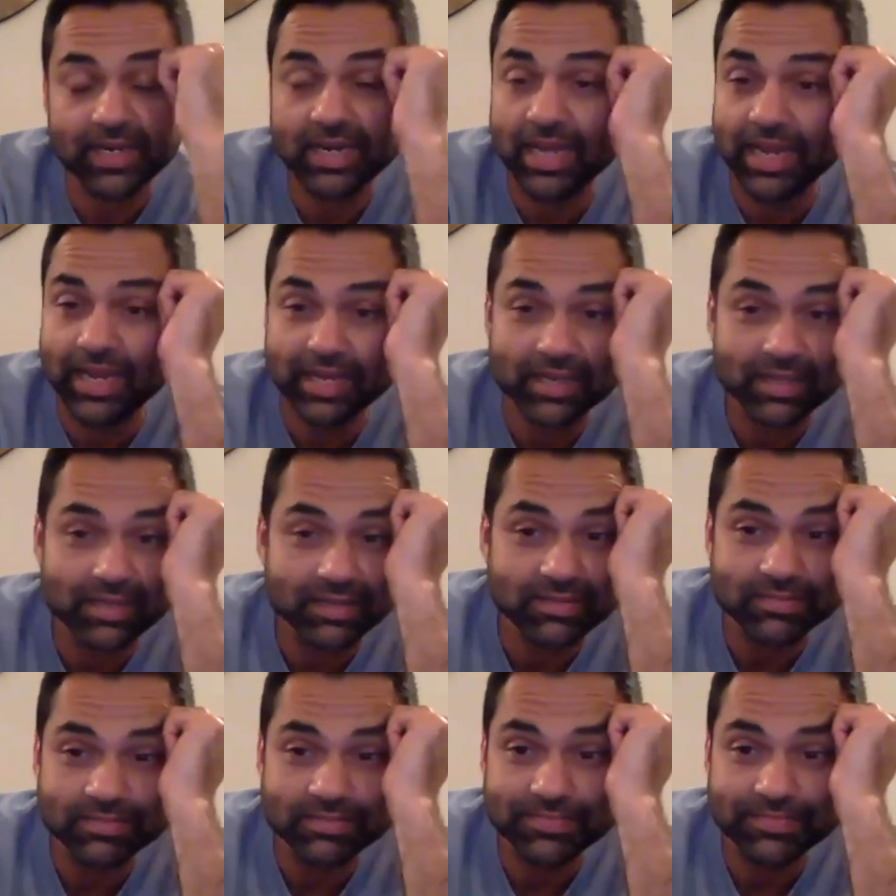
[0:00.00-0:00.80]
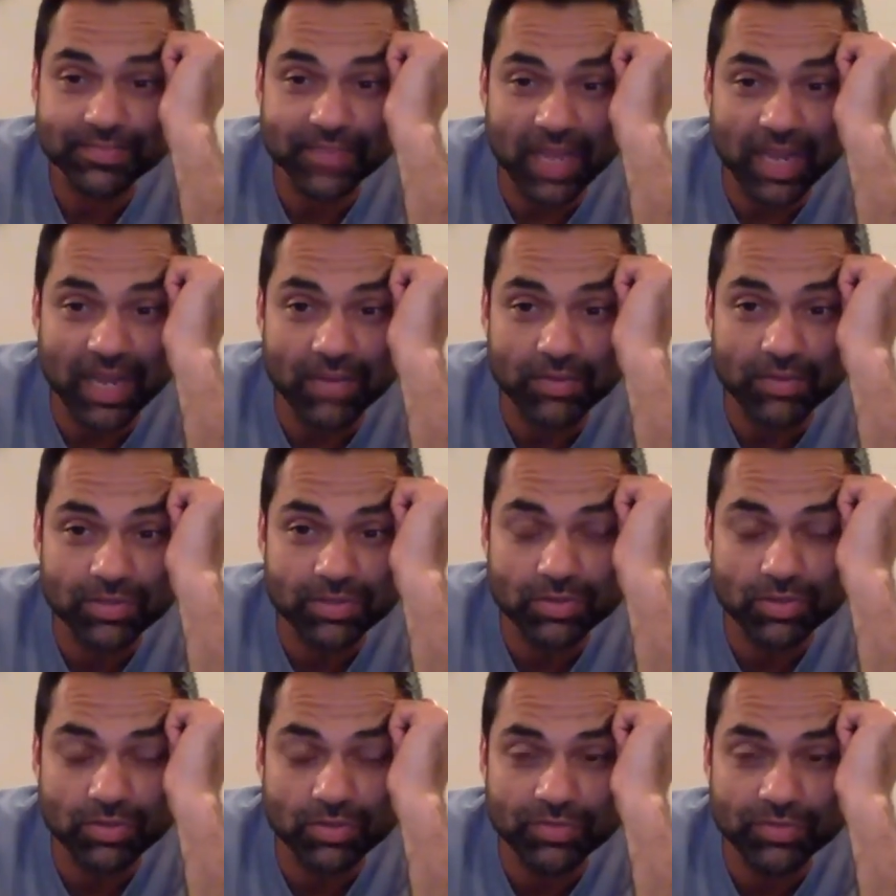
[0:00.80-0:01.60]
Like, I was
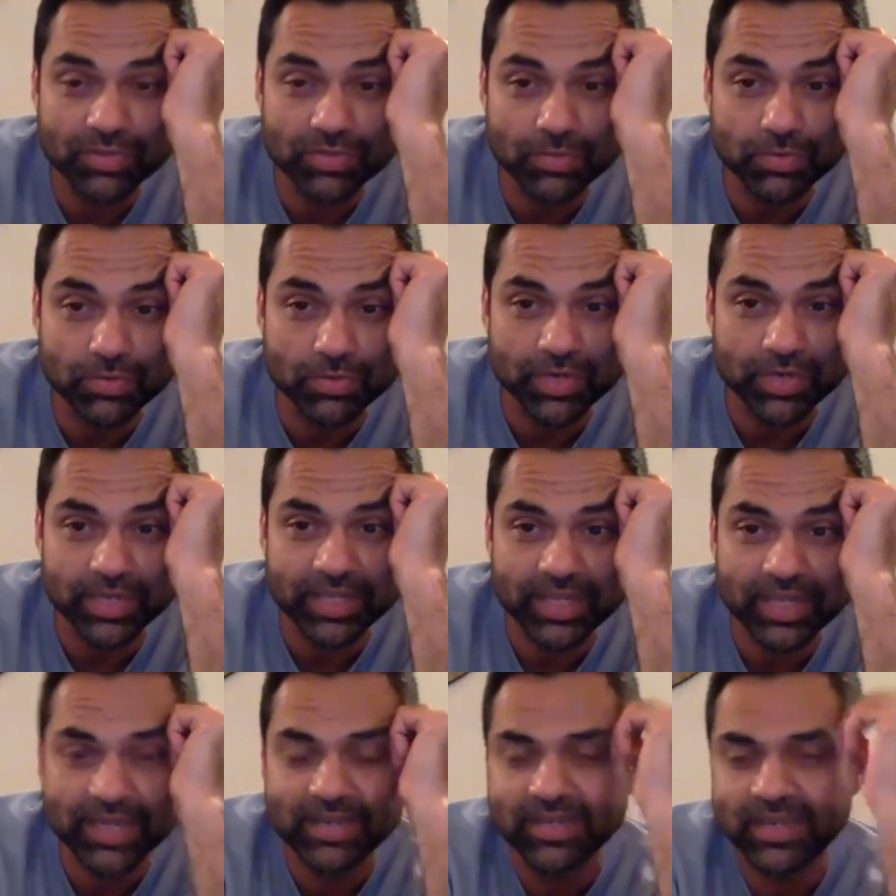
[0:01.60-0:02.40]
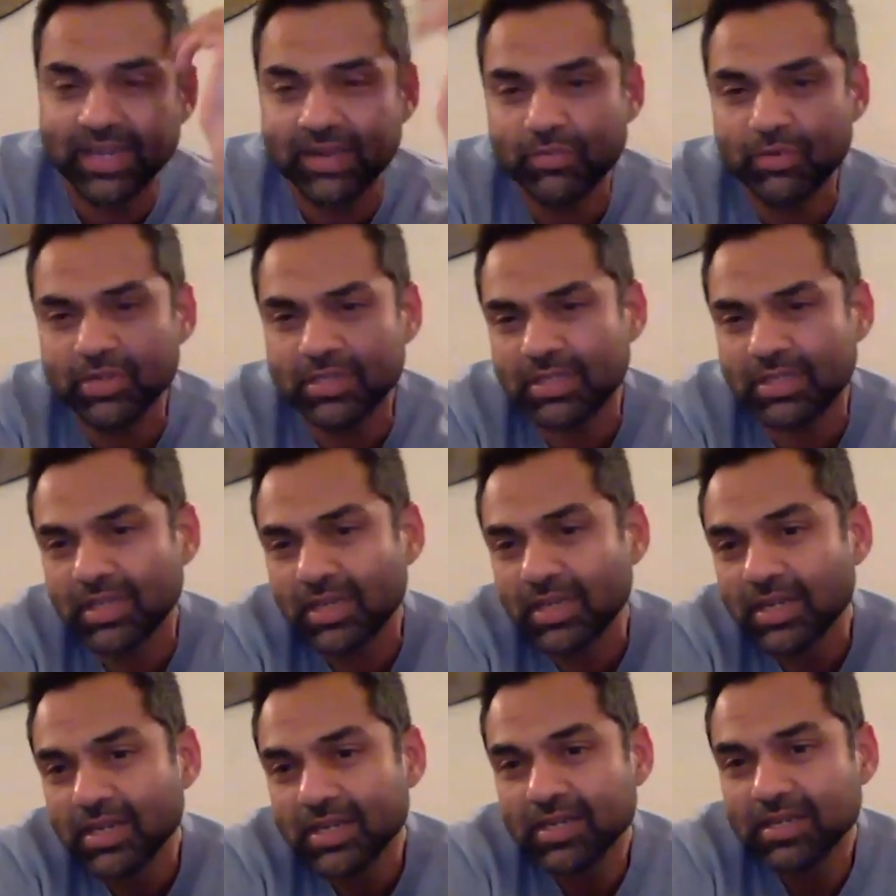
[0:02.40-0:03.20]
over the moon. And then it was
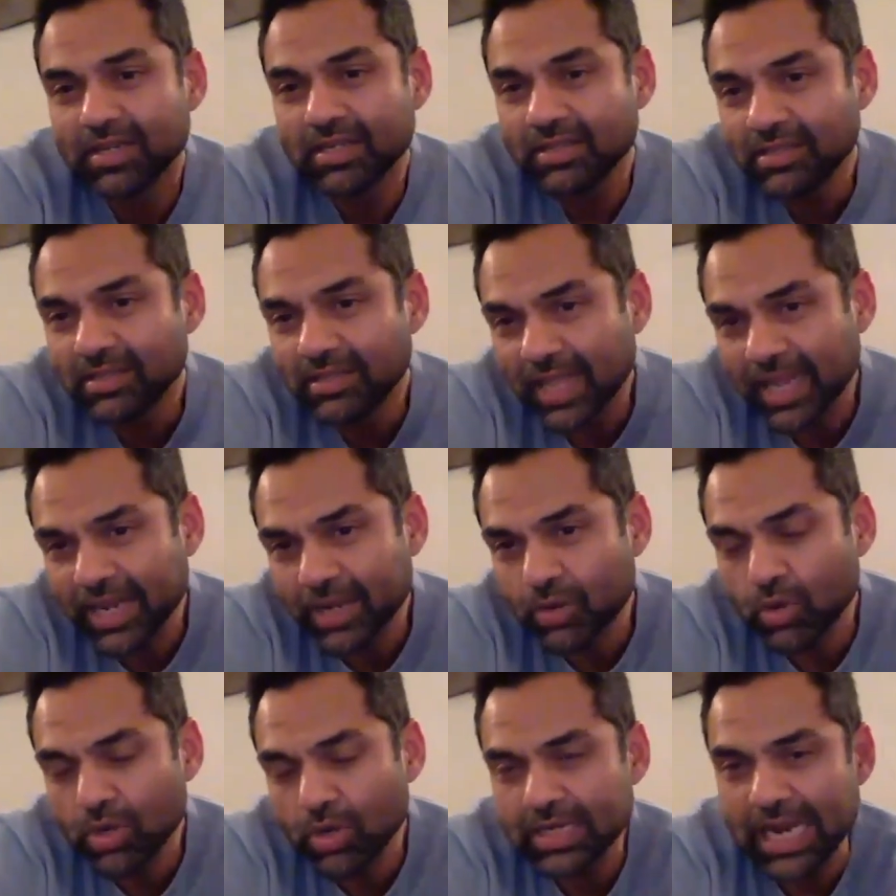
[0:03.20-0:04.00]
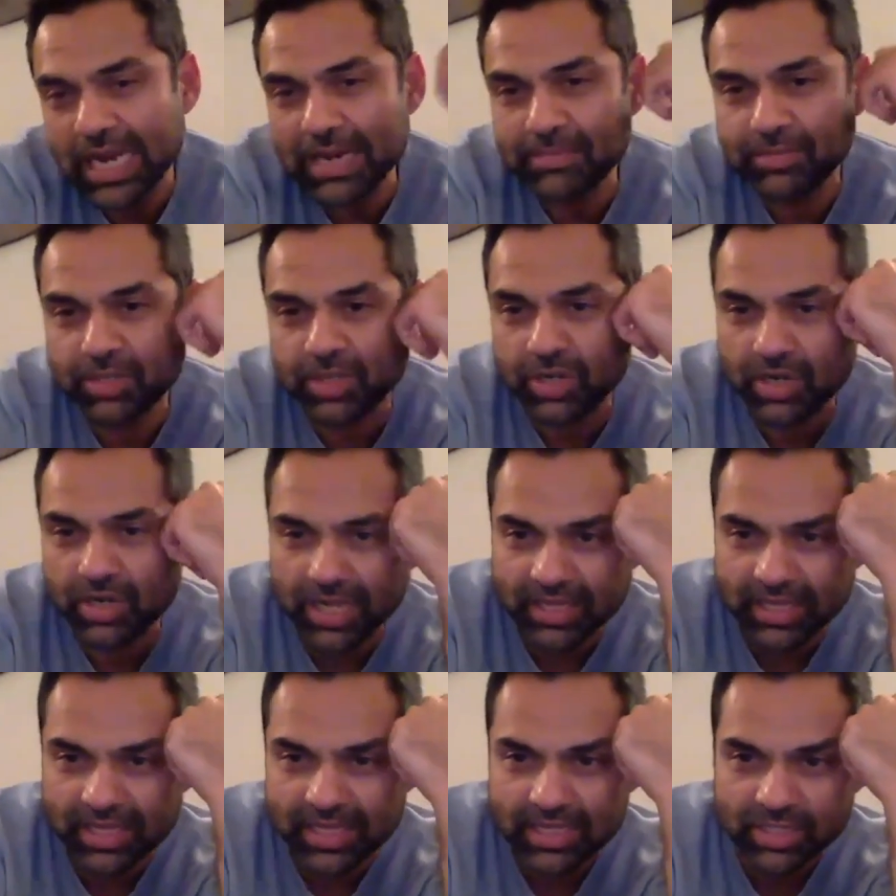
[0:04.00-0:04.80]
like old times,
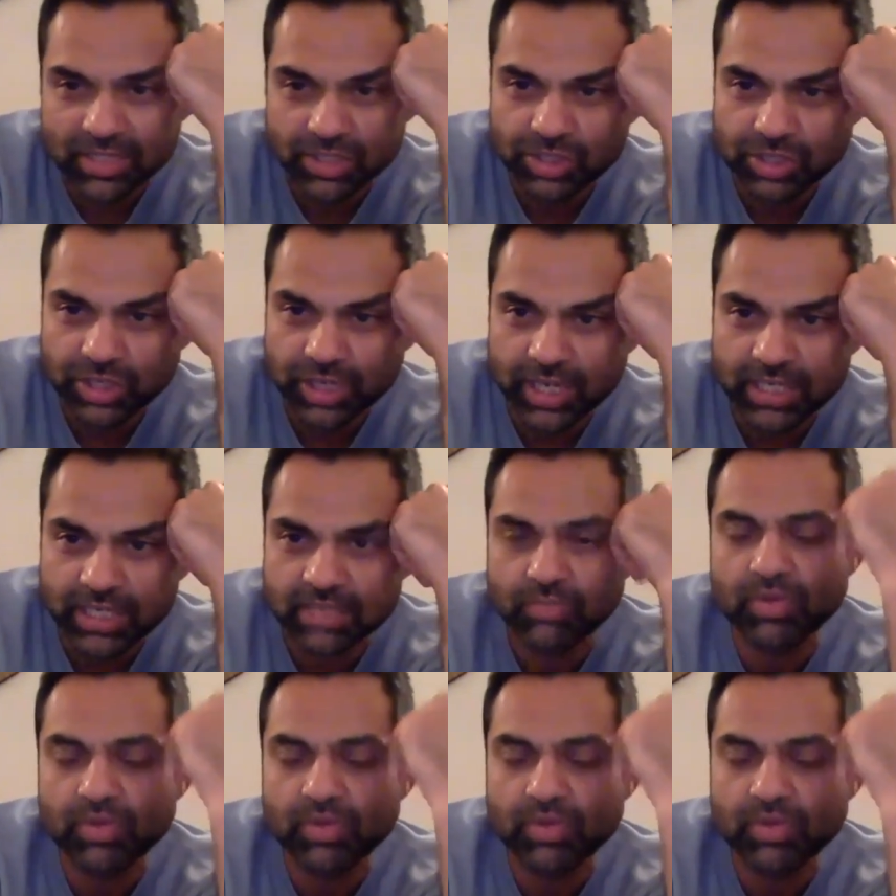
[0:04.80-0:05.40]
nothing's changed.